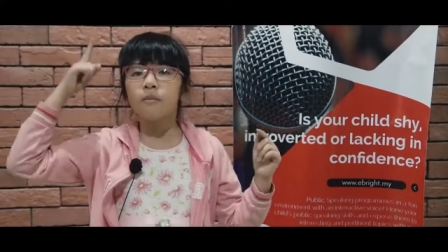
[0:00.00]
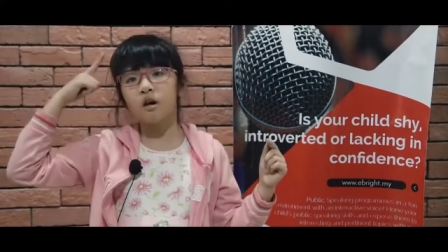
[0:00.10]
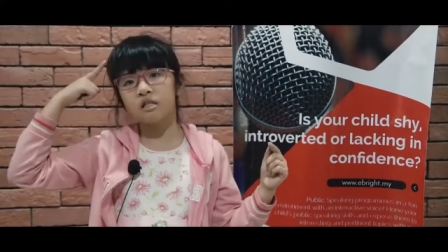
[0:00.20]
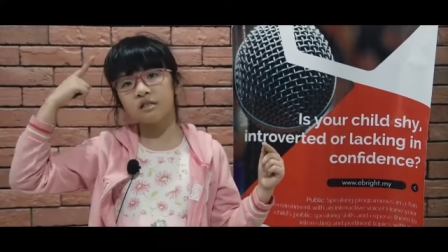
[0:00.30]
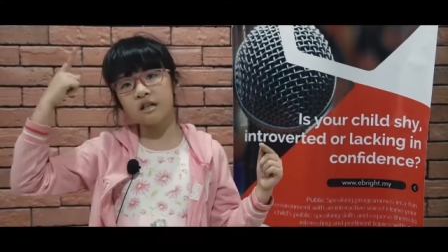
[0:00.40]

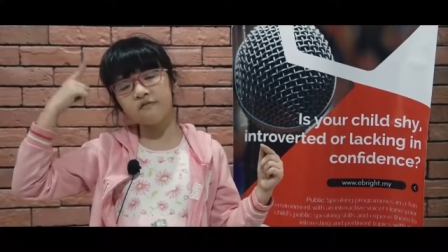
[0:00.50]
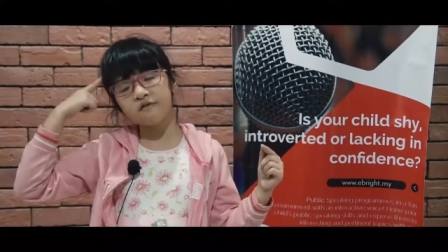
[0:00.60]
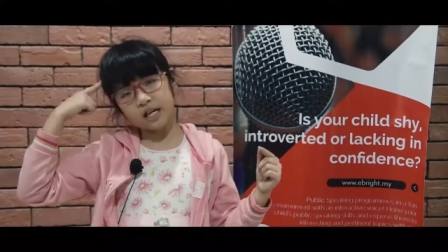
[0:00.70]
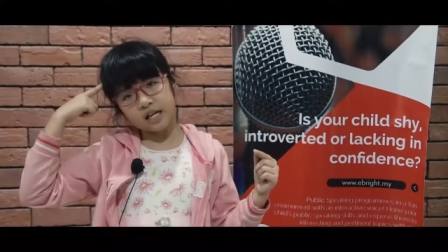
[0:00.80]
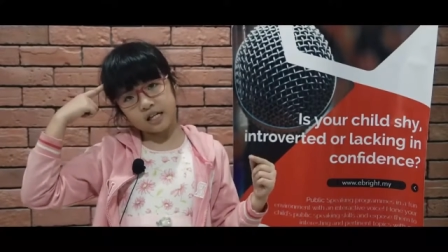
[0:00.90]
positive
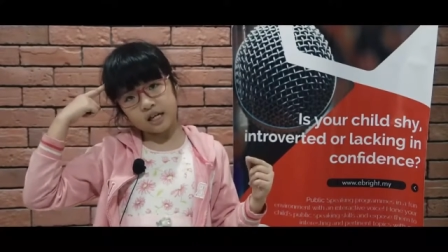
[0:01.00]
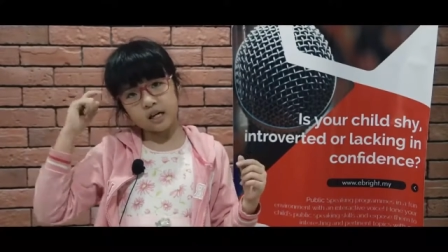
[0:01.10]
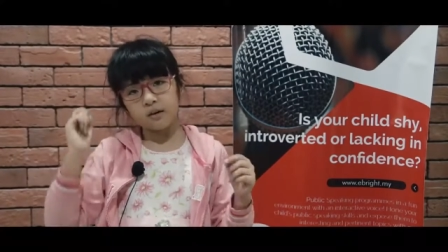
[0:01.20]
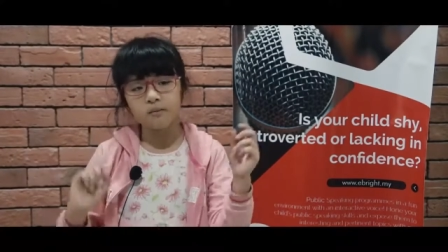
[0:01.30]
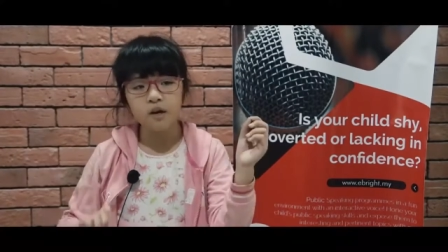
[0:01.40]

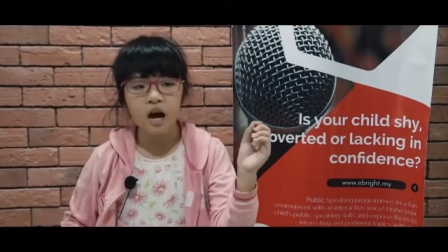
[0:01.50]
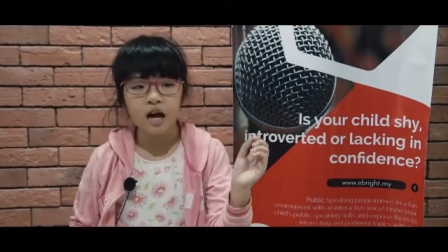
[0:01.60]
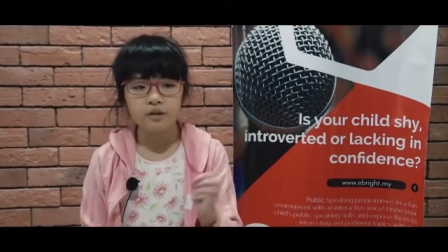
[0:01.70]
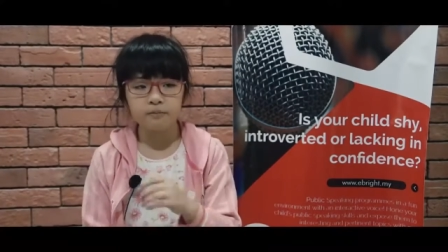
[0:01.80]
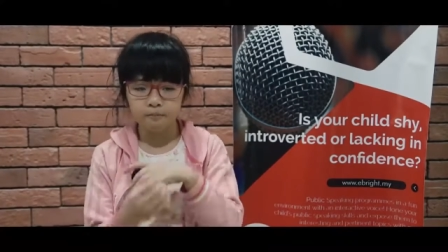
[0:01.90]
thinking,
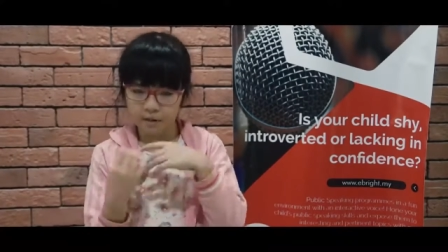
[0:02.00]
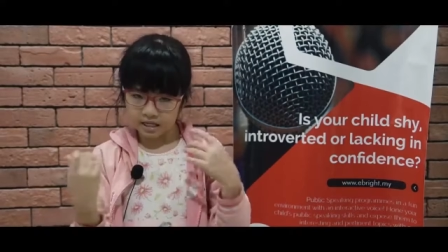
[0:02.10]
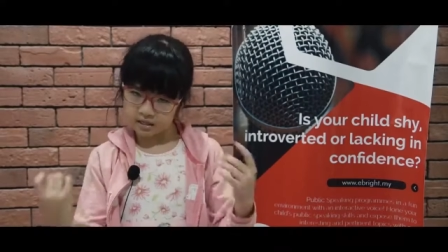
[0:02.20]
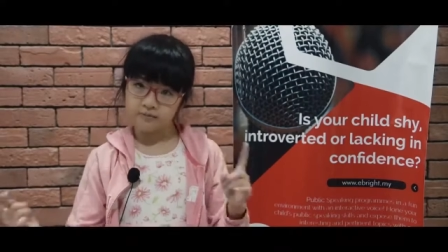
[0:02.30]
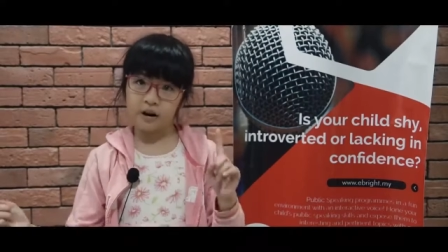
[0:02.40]
and you
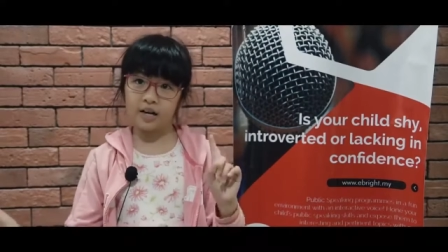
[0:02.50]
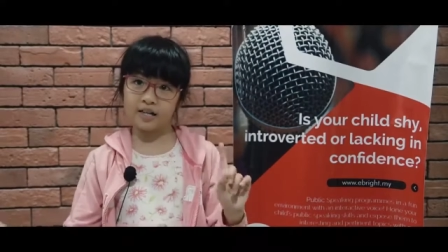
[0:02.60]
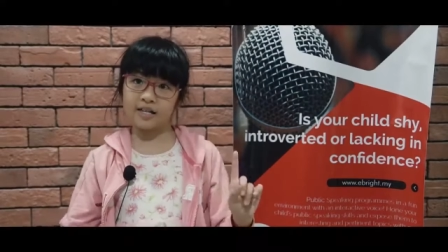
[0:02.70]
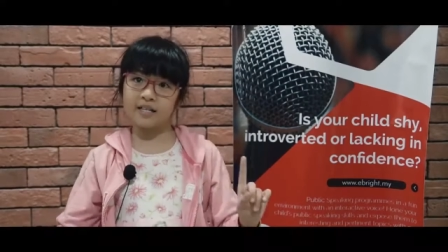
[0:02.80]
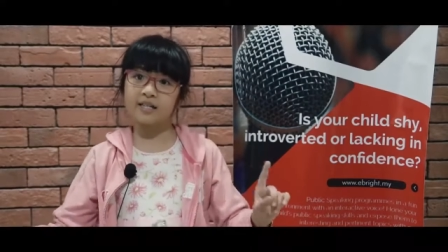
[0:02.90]
must
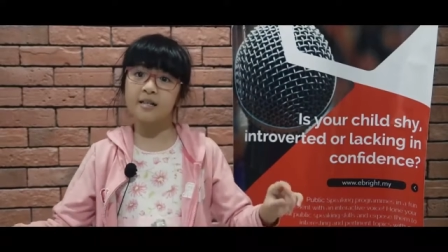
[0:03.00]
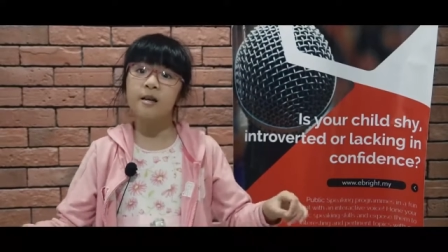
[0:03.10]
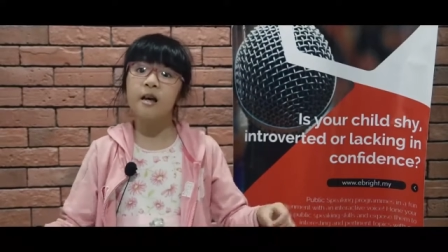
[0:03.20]
practice.